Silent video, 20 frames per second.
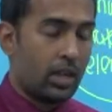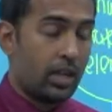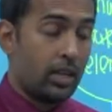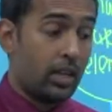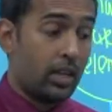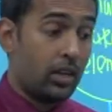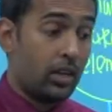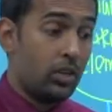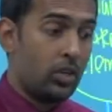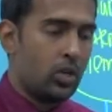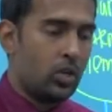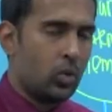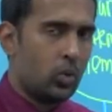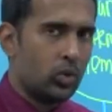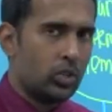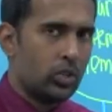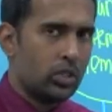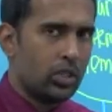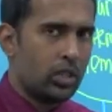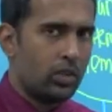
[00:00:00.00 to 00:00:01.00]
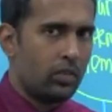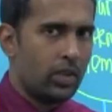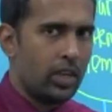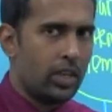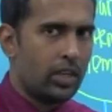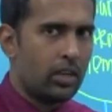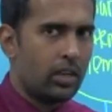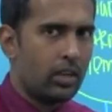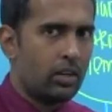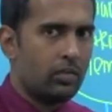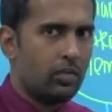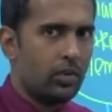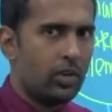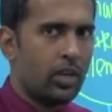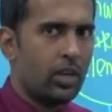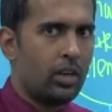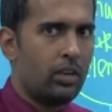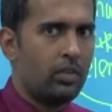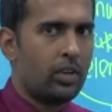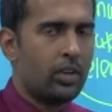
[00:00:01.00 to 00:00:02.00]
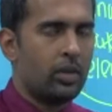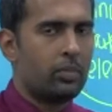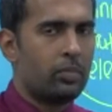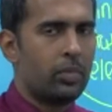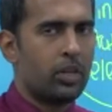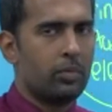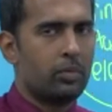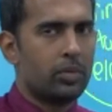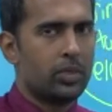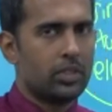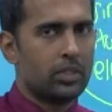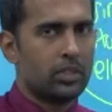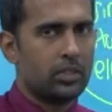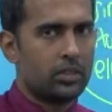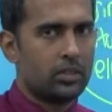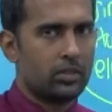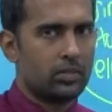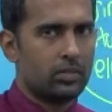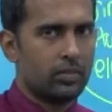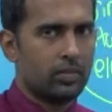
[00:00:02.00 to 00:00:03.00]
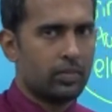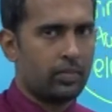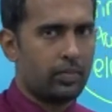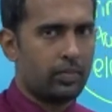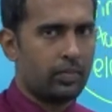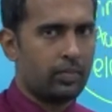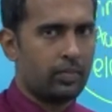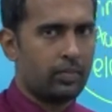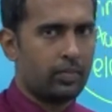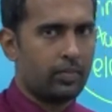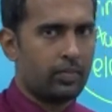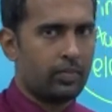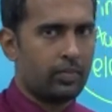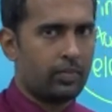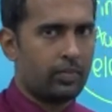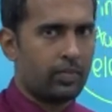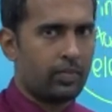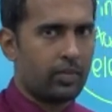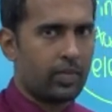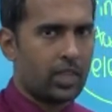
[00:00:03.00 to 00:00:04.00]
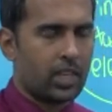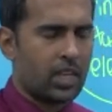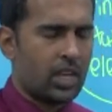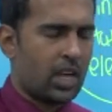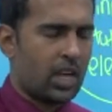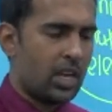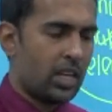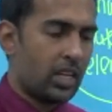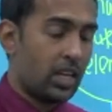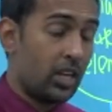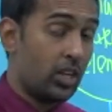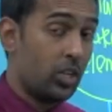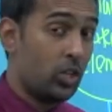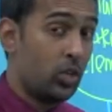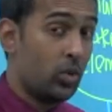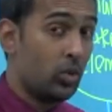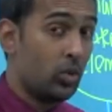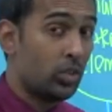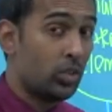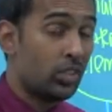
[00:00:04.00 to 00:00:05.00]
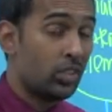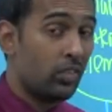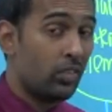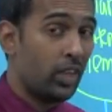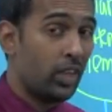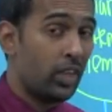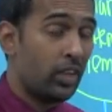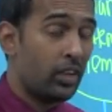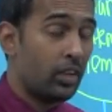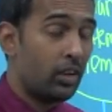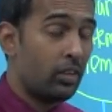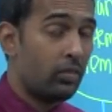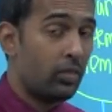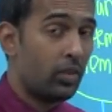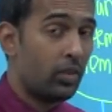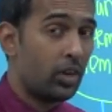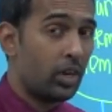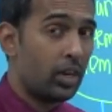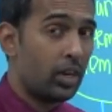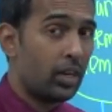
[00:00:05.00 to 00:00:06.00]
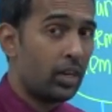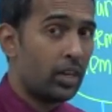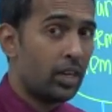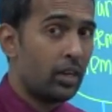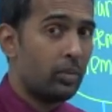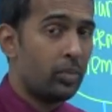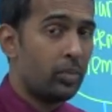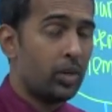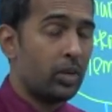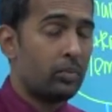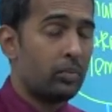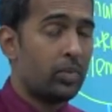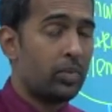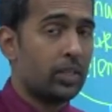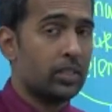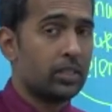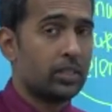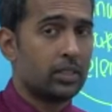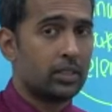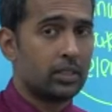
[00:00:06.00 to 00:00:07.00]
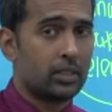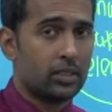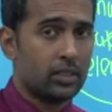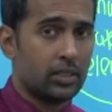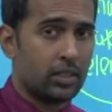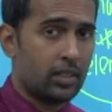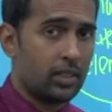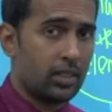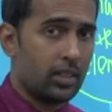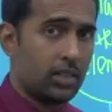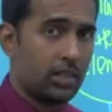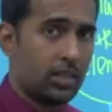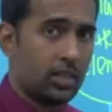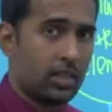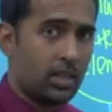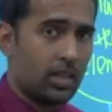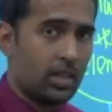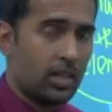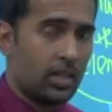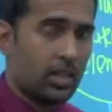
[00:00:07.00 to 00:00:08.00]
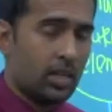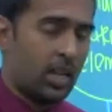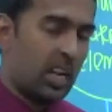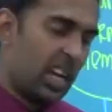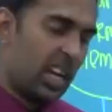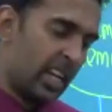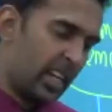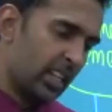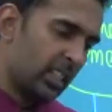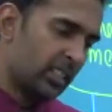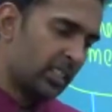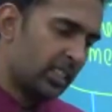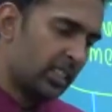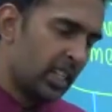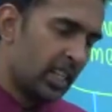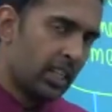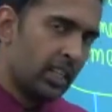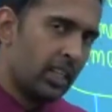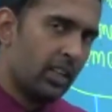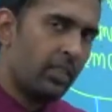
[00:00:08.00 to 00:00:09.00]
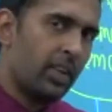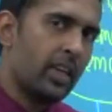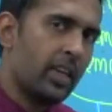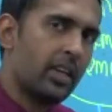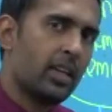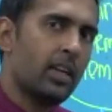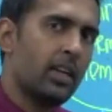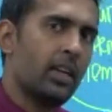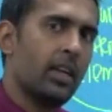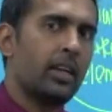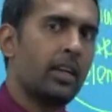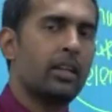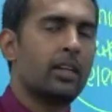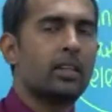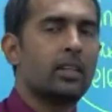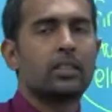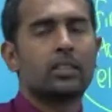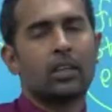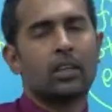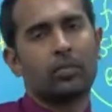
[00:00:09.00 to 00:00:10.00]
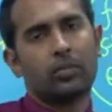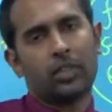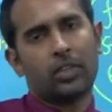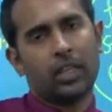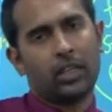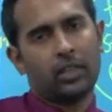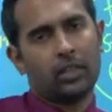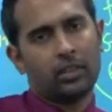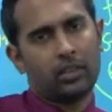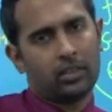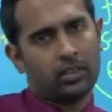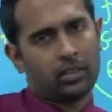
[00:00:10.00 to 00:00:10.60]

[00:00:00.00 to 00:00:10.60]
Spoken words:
I can use the vehicle for delivery purpose. I can use the vehicle for rental purpose. I can sell the vehicle and earn something.